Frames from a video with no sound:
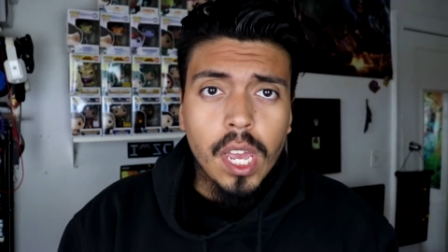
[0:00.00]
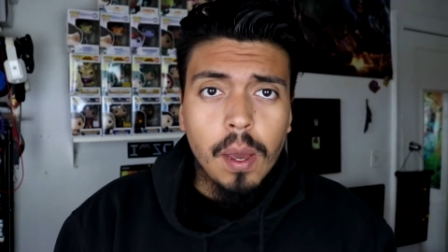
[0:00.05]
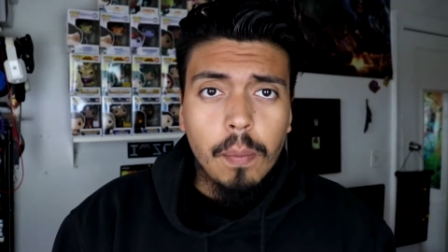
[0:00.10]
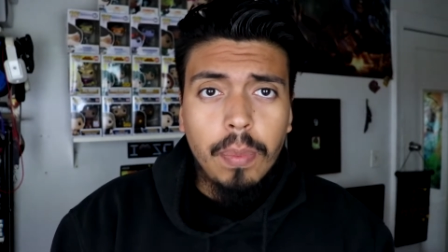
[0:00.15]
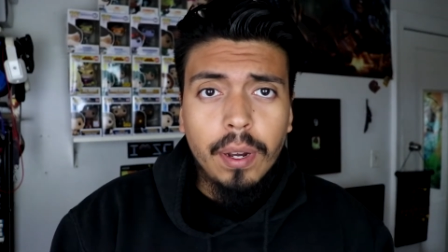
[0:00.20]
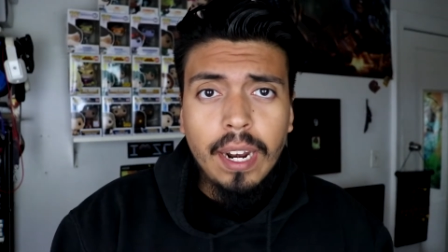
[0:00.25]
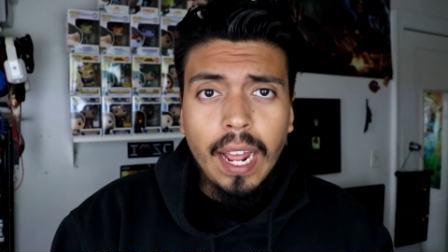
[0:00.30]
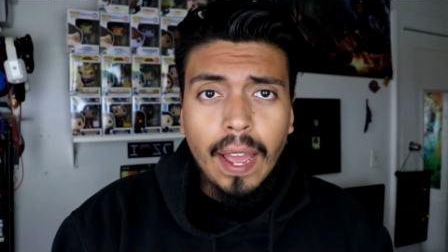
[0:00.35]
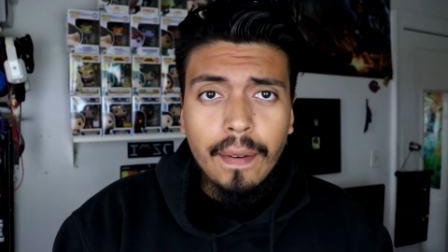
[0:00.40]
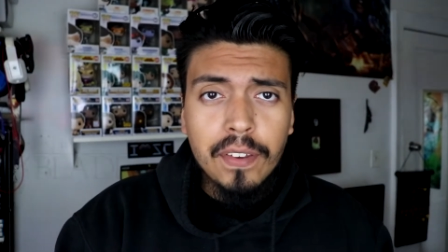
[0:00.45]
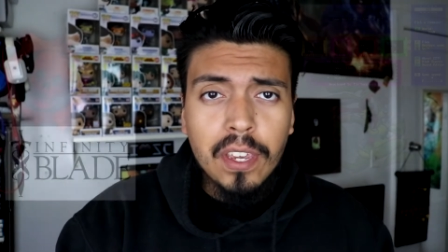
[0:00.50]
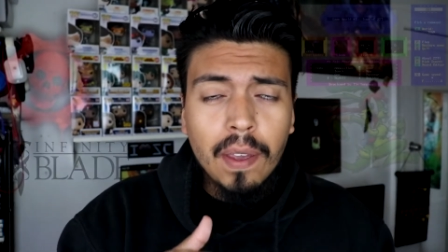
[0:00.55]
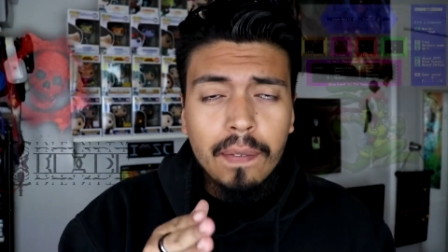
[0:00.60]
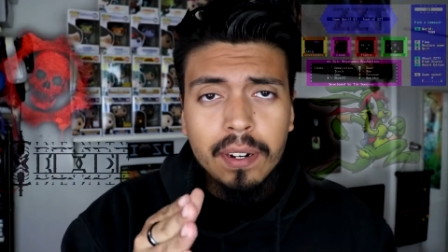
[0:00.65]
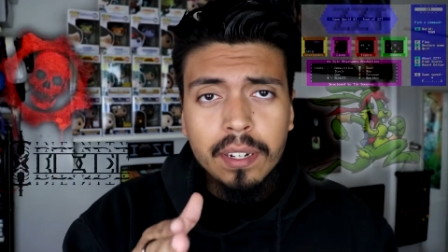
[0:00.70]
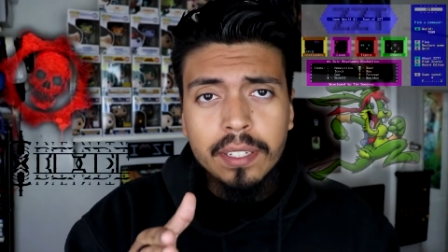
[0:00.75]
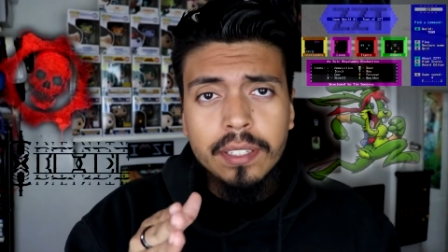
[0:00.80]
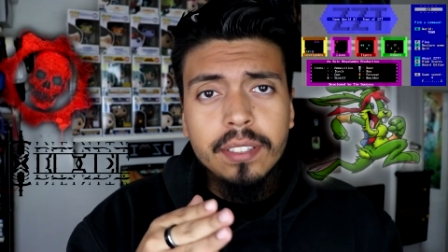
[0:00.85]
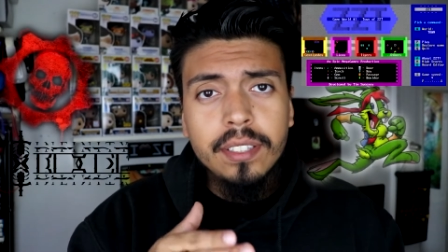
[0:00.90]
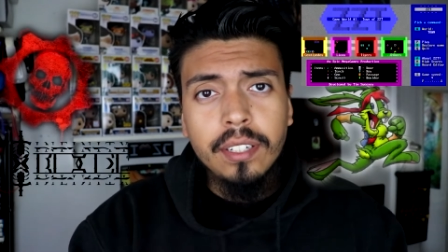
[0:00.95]
but have you ever
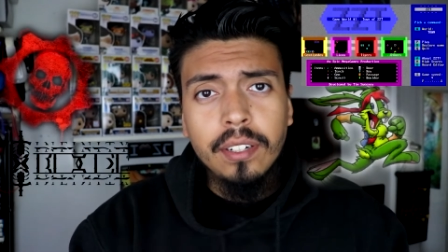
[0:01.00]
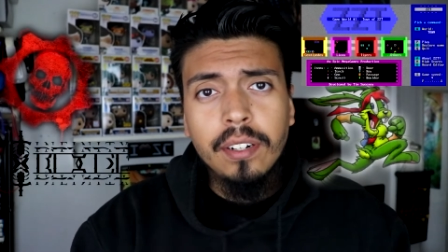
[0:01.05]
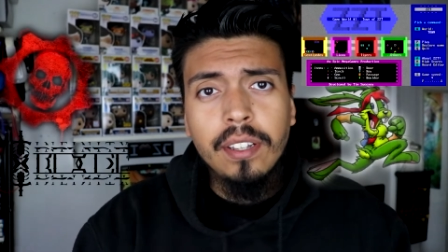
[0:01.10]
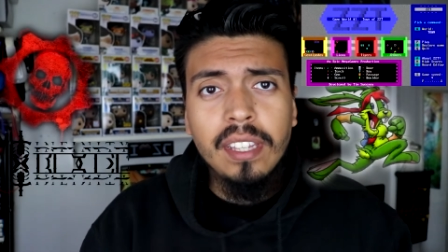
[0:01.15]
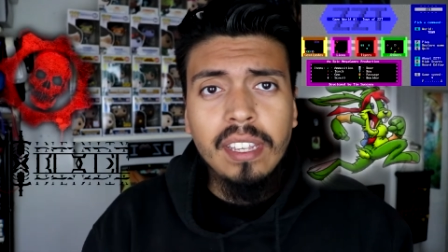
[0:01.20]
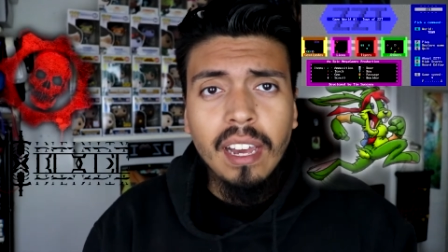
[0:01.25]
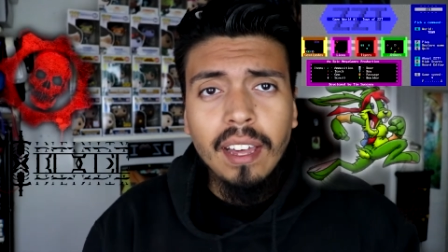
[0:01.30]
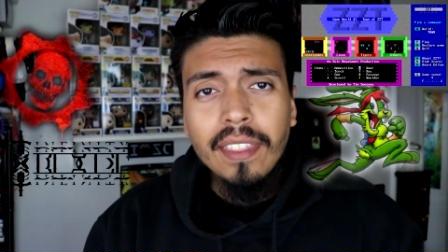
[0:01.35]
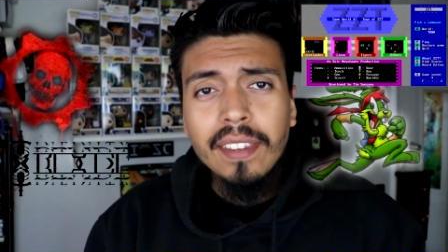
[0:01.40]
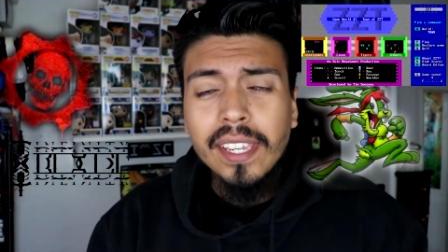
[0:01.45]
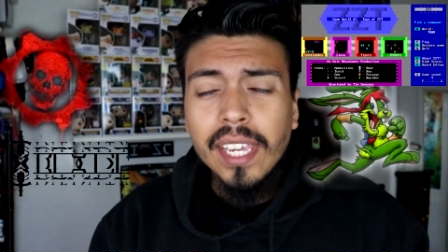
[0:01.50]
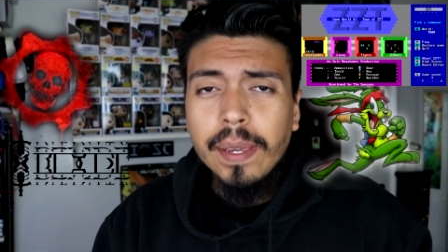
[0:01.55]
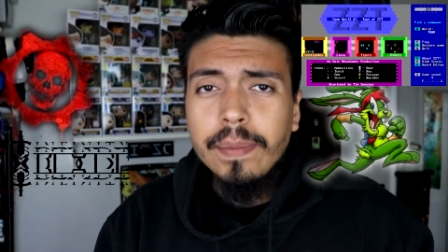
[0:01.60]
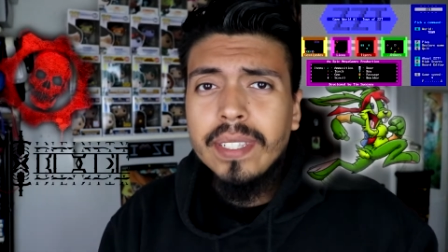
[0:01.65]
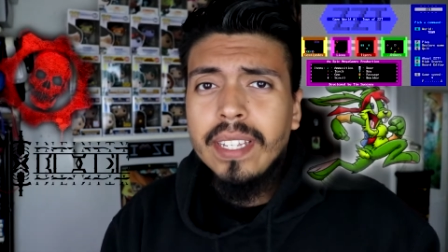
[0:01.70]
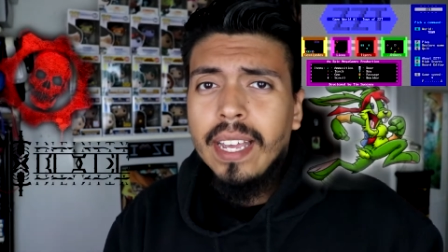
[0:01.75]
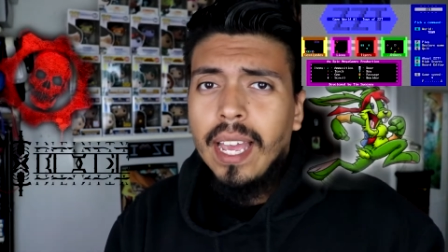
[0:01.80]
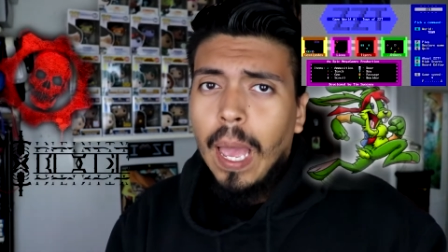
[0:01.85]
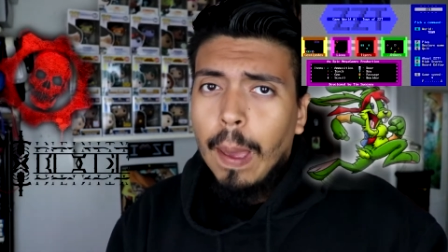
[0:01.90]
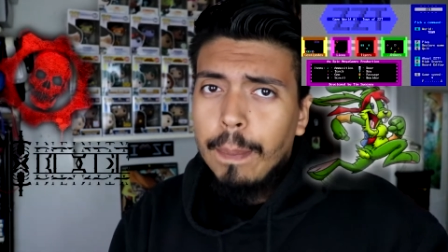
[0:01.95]
considered the other games
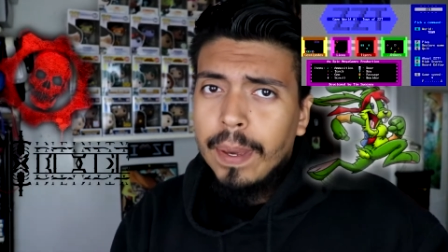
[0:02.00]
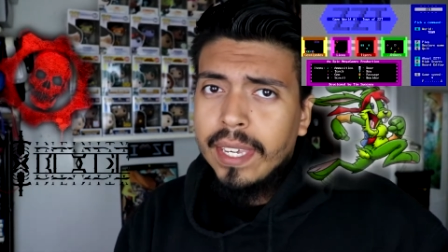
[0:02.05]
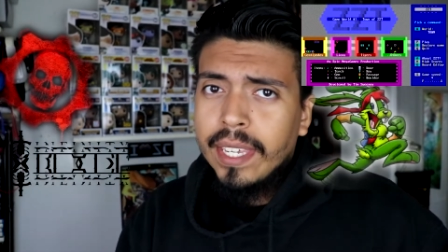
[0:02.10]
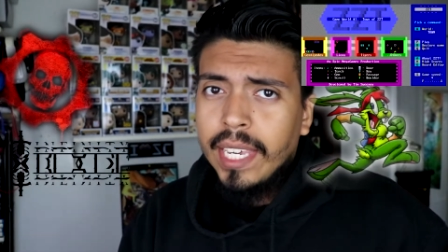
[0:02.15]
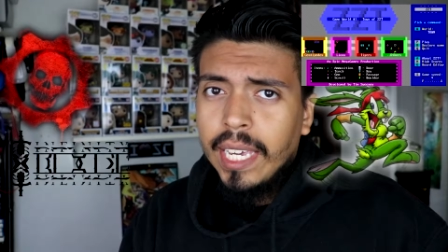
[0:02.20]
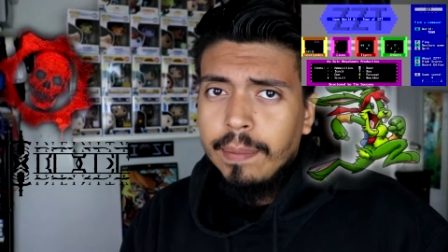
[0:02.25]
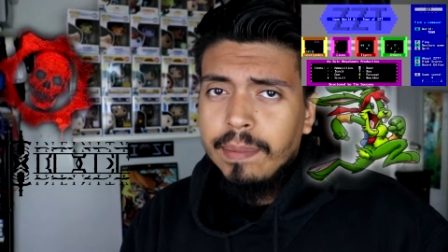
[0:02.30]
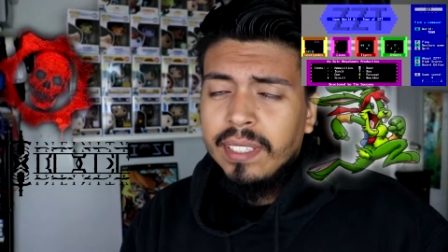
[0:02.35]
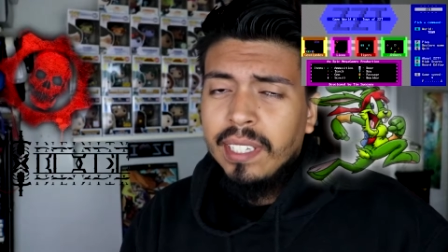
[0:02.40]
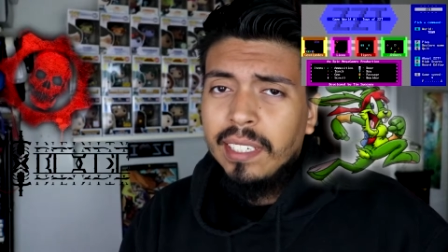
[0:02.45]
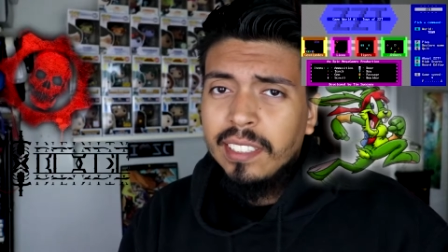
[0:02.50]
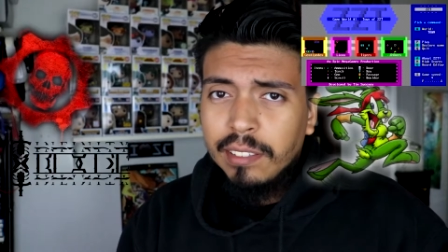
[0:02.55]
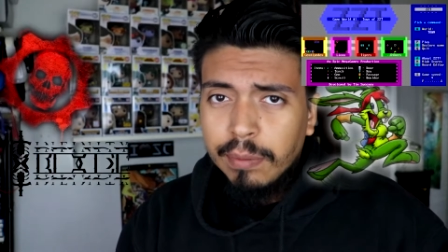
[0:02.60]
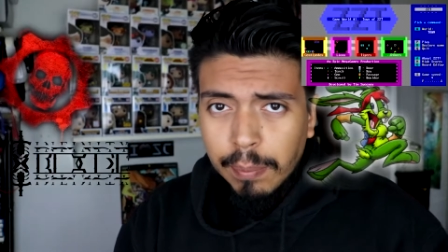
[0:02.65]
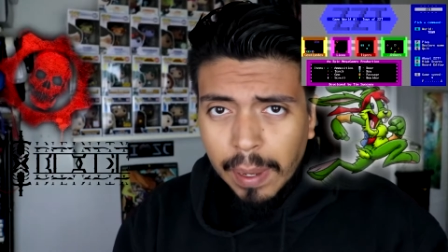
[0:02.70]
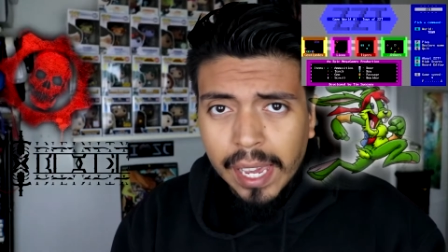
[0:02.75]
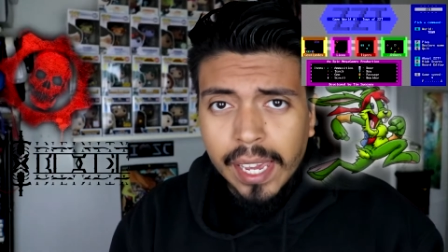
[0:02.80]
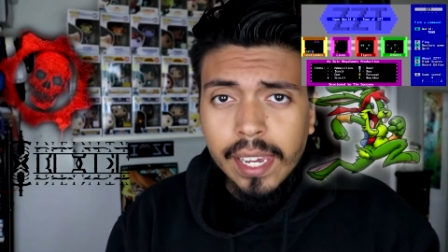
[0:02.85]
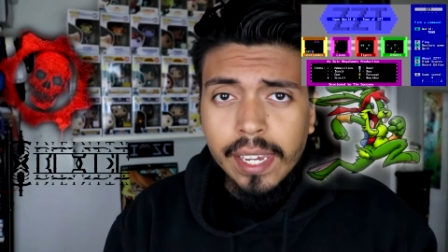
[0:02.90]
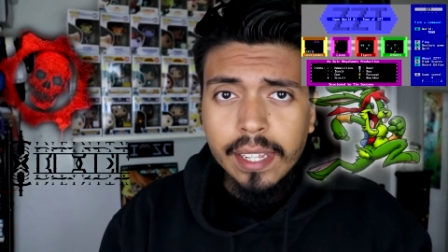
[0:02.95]
that Epic Games has
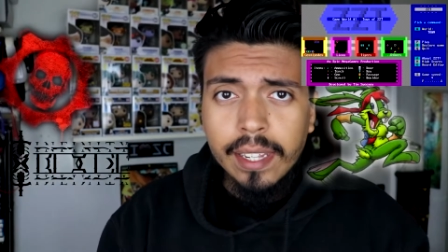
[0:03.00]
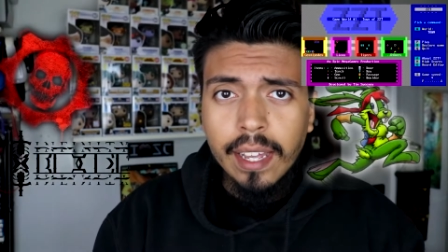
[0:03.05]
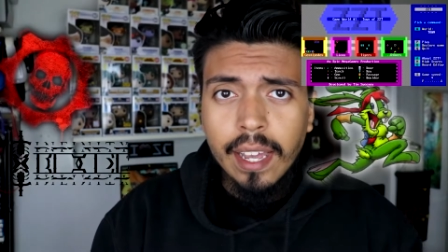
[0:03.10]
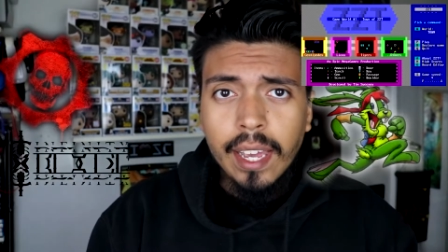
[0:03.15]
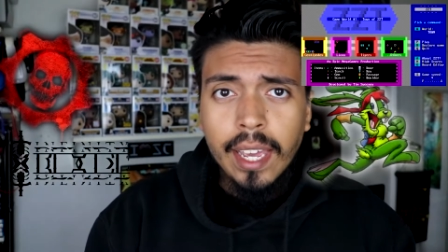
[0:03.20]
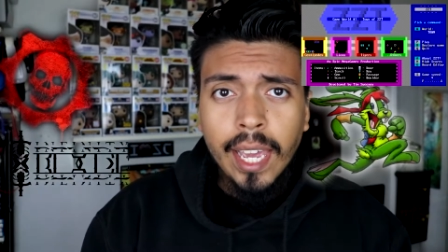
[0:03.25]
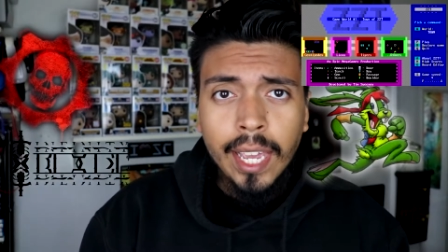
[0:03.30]
made,